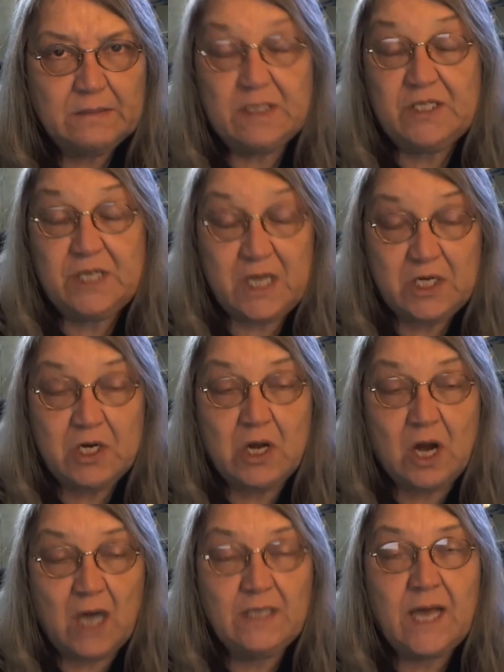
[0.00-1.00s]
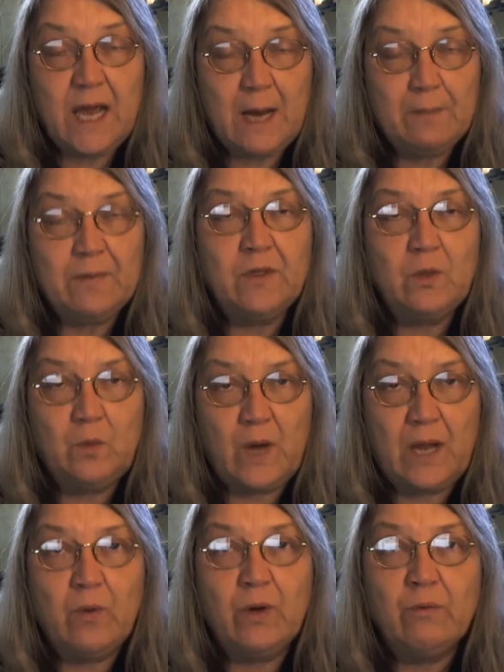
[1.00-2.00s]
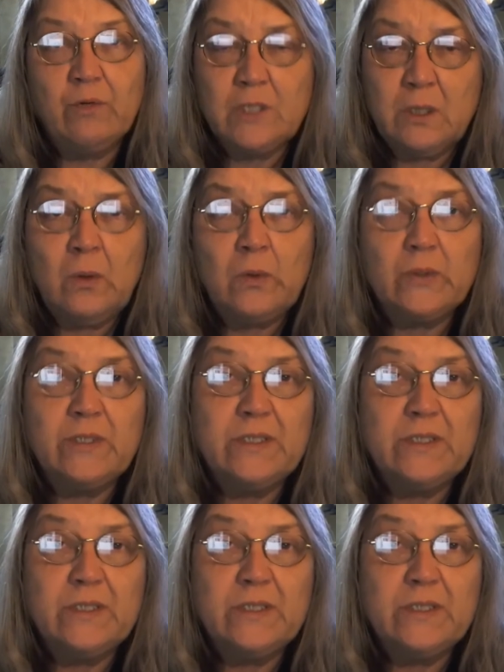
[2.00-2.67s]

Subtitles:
Did not happen the way we were told.